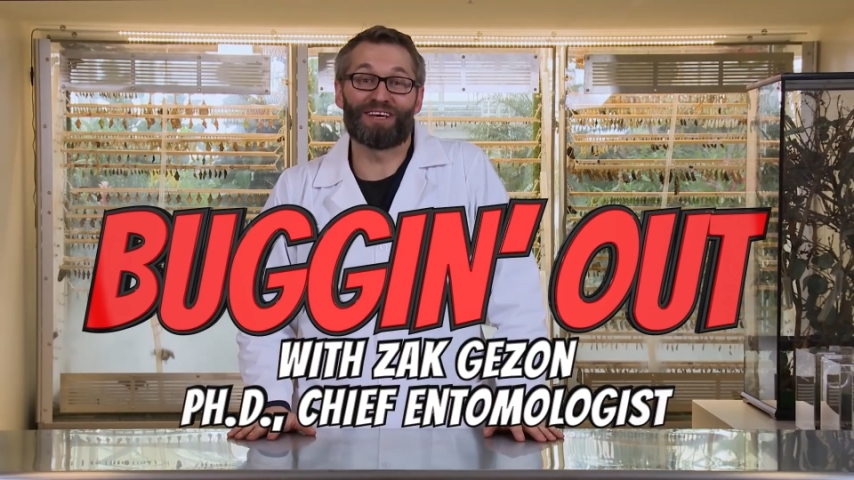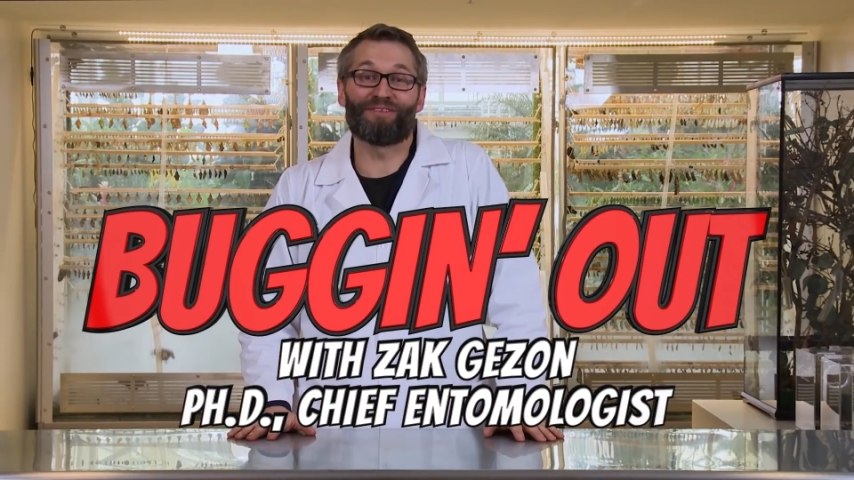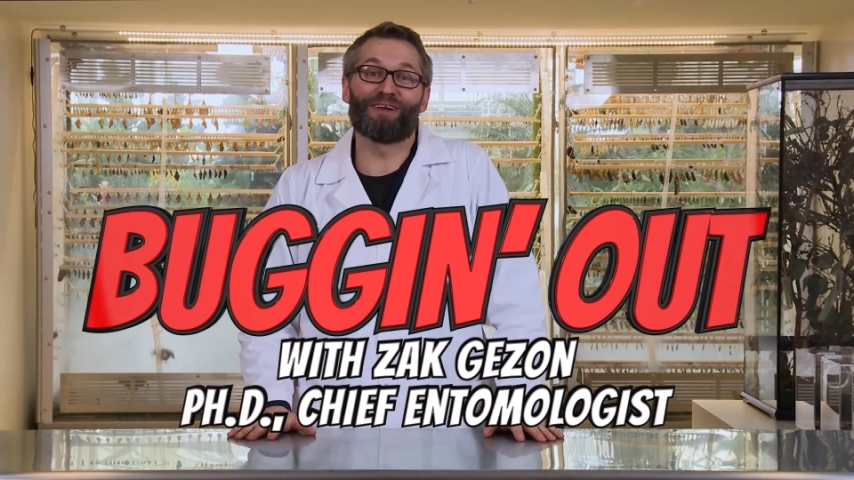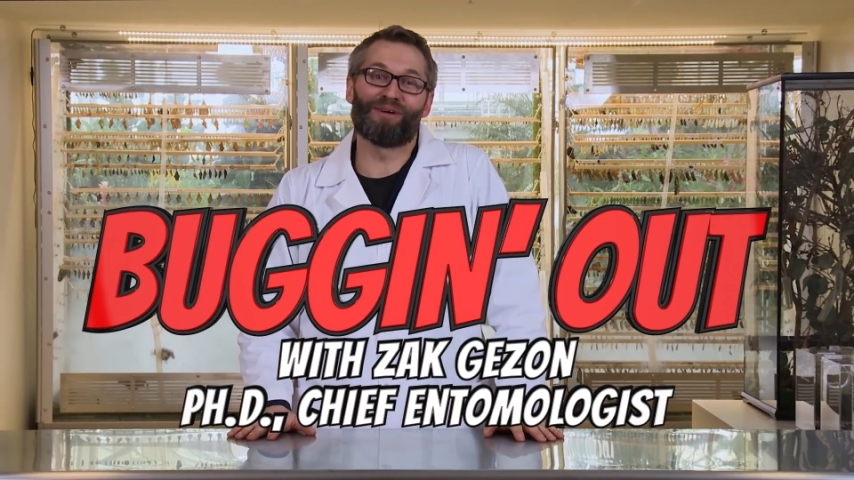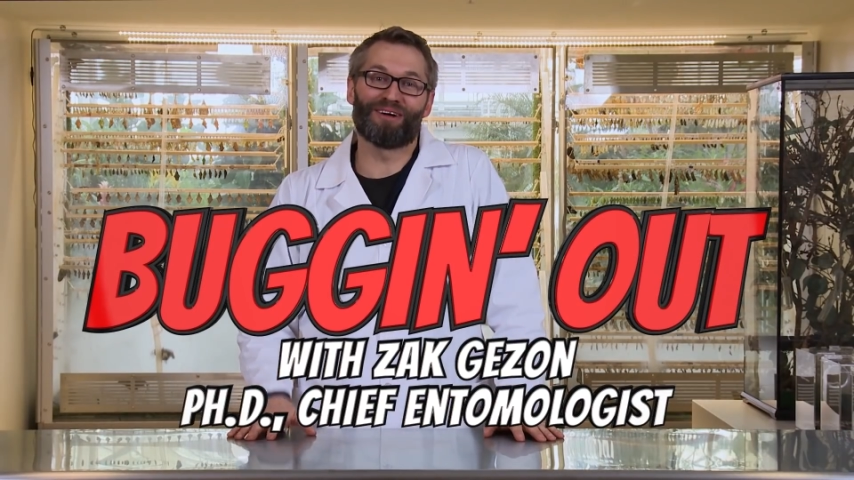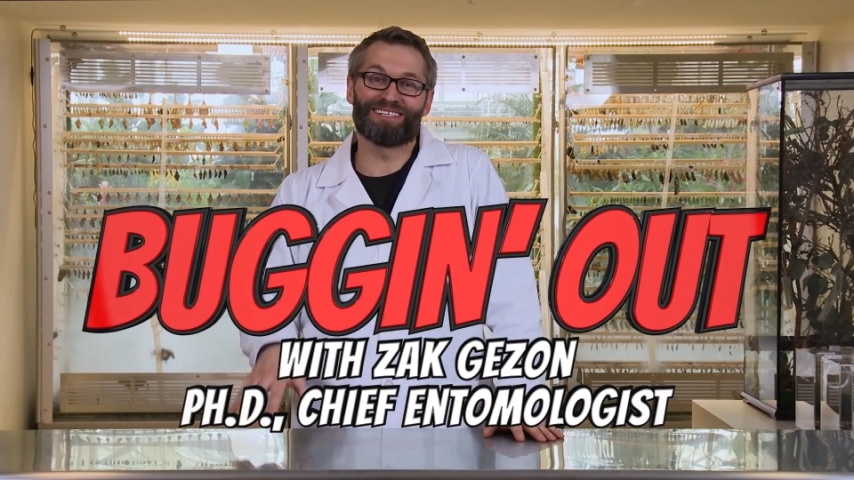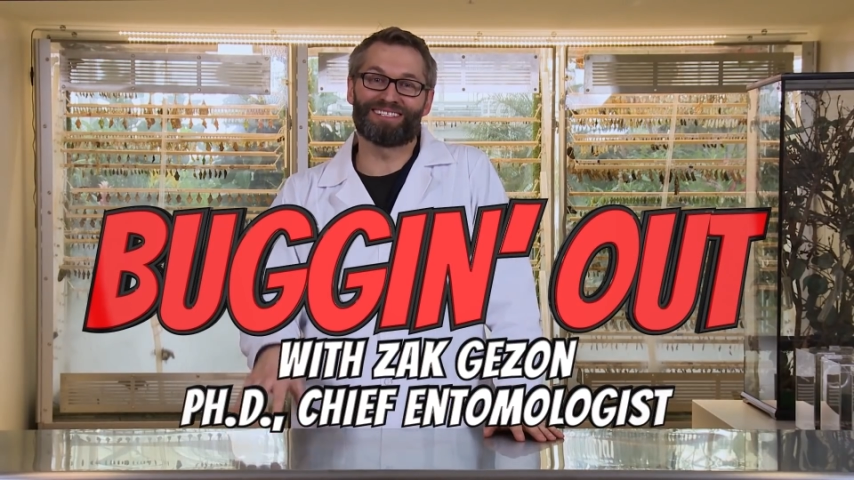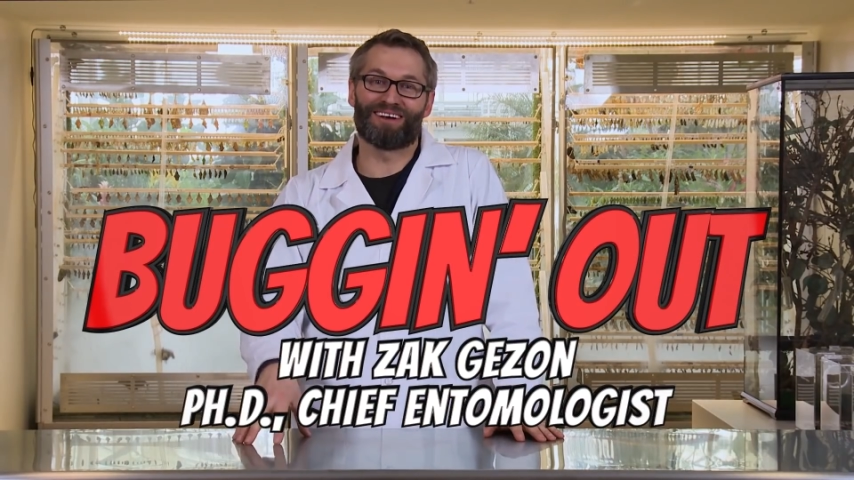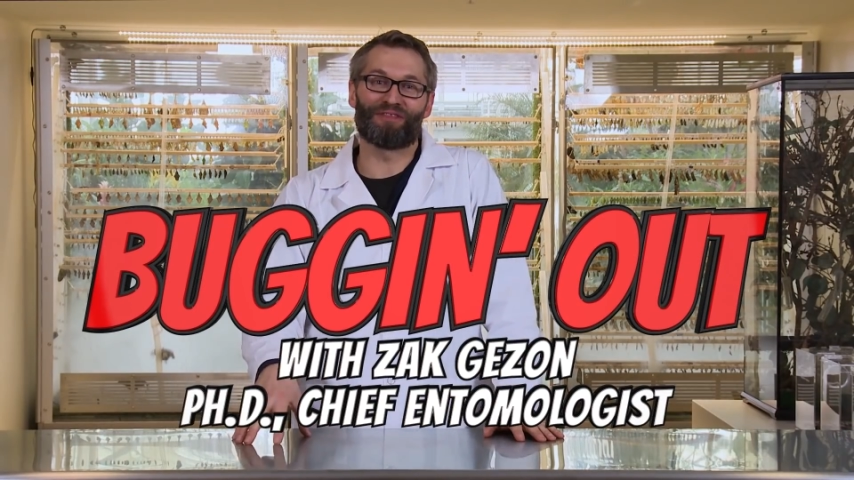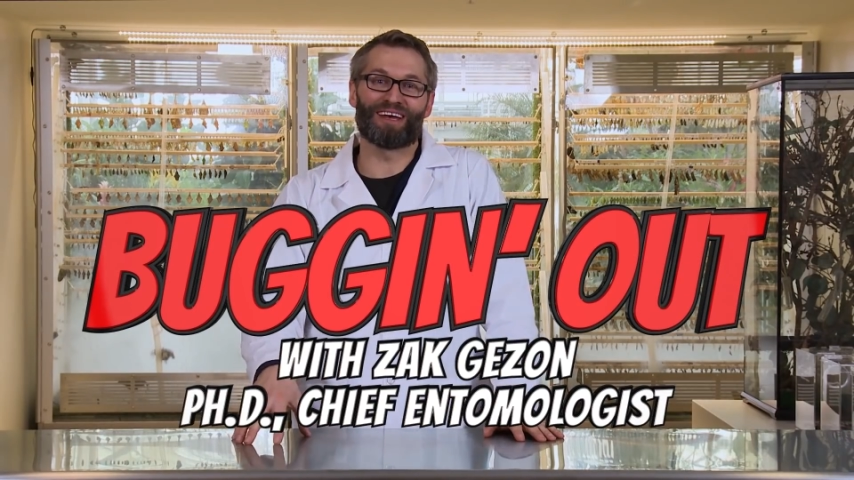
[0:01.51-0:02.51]
Chief
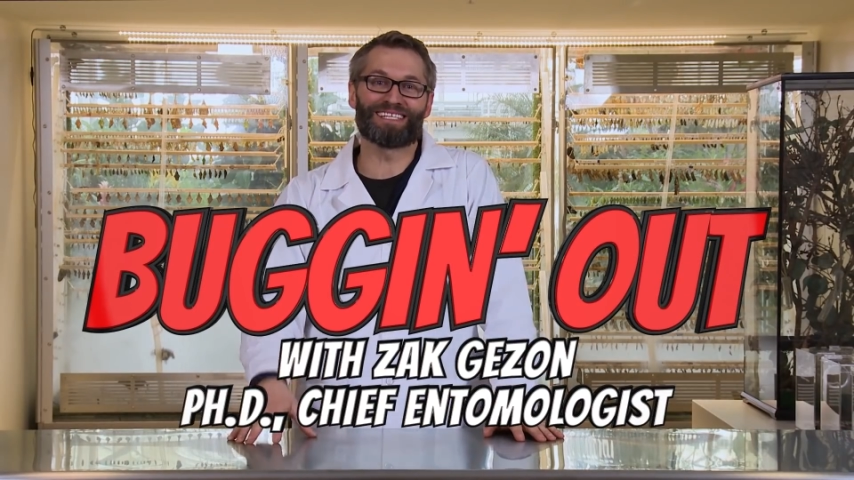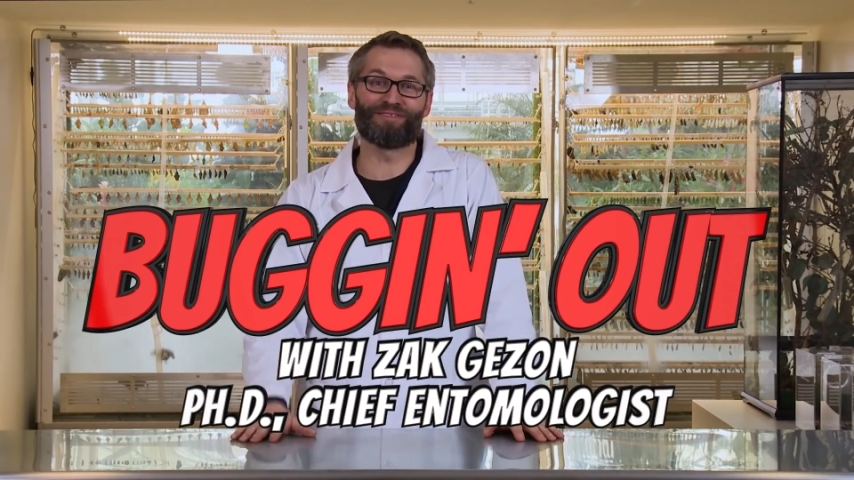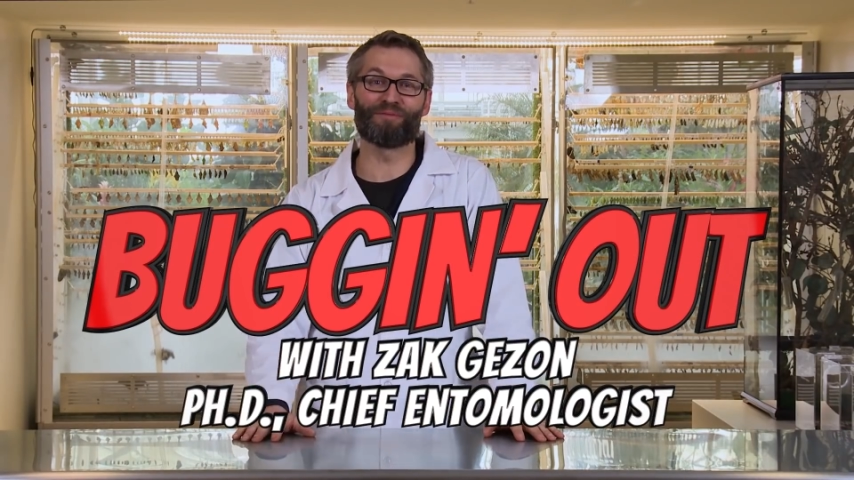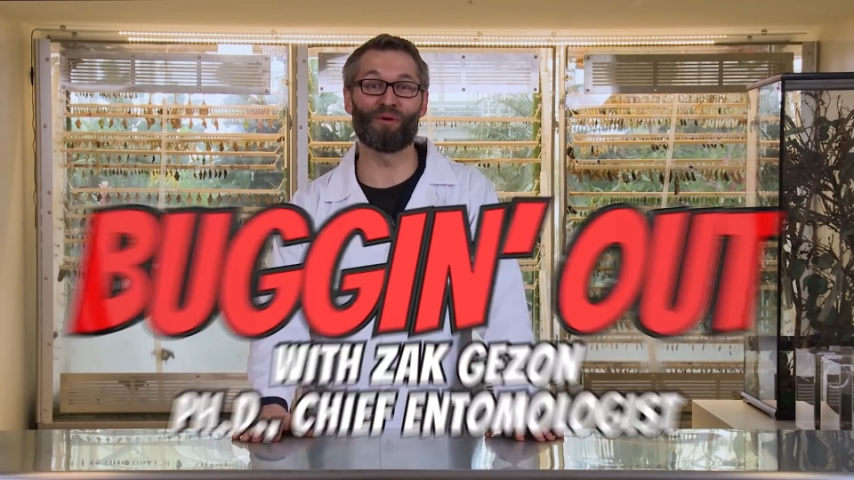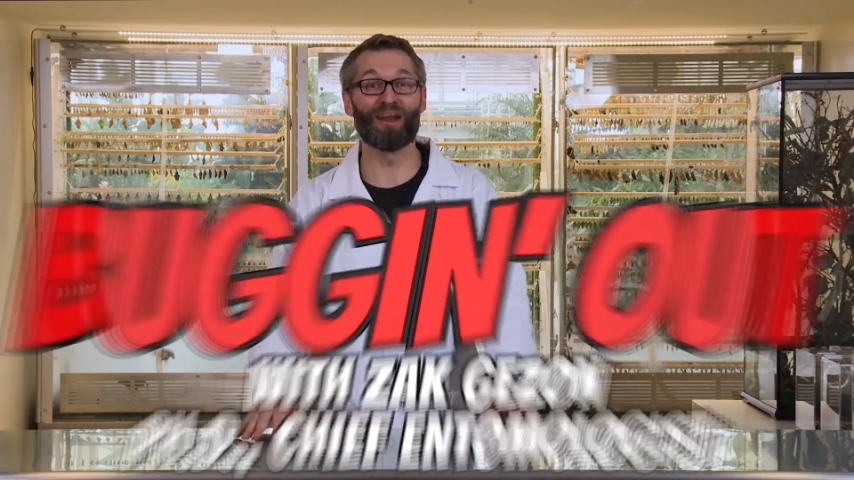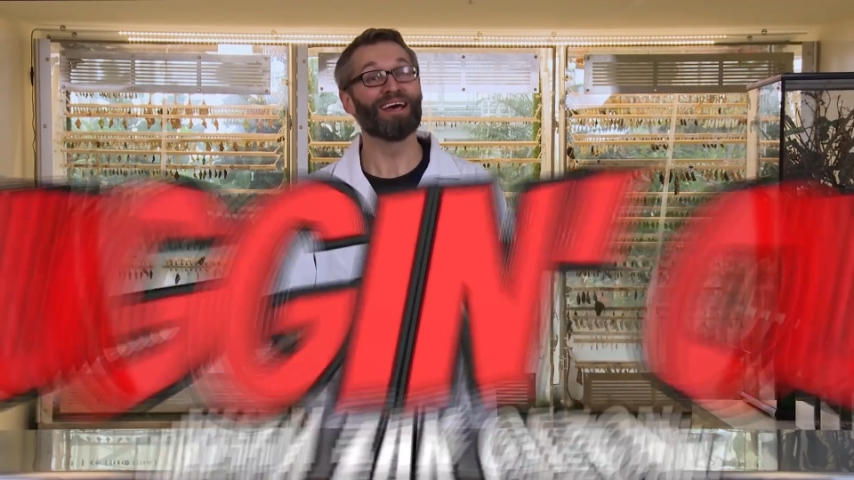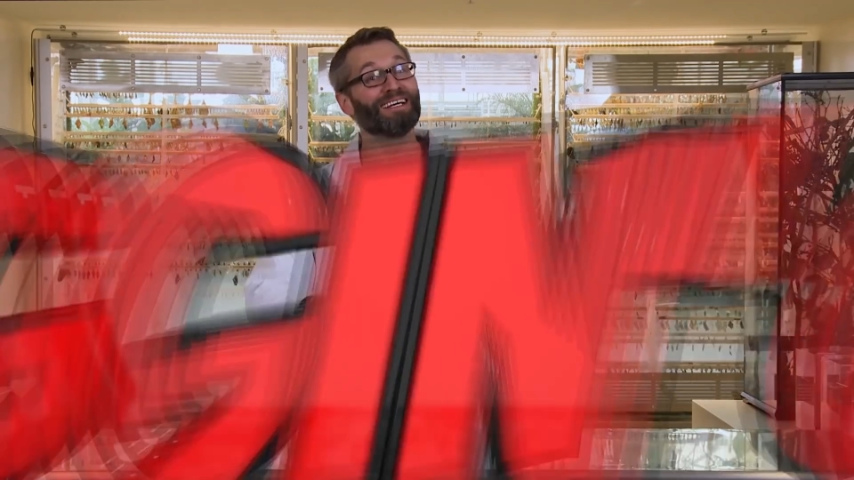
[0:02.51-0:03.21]
Entomologist here at Thanksgiving Point.